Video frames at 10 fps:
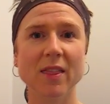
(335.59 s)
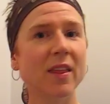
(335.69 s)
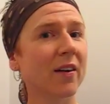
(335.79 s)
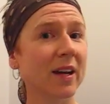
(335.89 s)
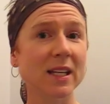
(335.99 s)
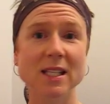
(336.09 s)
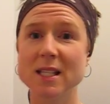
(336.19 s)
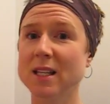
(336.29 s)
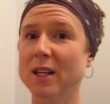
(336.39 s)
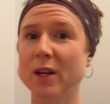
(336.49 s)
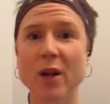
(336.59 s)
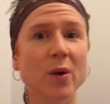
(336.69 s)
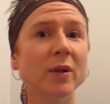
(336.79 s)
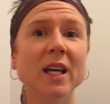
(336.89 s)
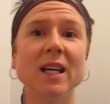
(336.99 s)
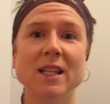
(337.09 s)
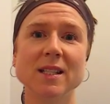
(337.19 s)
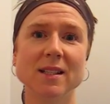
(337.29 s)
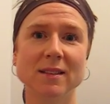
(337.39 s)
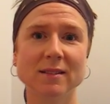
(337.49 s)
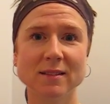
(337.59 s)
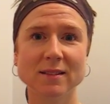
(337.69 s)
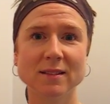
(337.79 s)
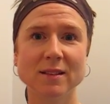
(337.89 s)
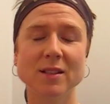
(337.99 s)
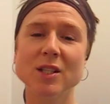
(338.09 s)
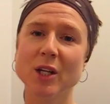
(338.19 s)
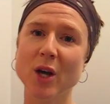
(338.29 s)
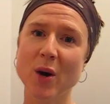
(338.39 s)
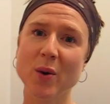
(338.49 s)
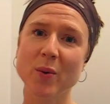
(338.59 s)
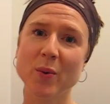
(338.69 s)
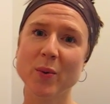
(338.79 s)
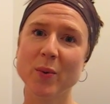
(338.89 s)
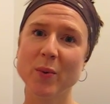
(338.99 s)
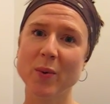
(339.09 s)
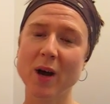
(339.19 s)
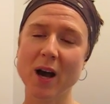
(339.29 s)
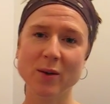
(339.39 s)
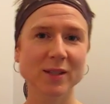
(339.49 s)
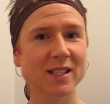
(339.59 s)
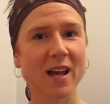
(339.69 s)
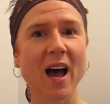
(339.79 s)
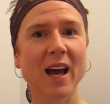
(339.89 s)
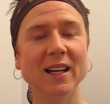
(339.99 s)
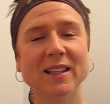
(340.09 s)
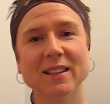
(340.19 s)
"There is no need to go outside."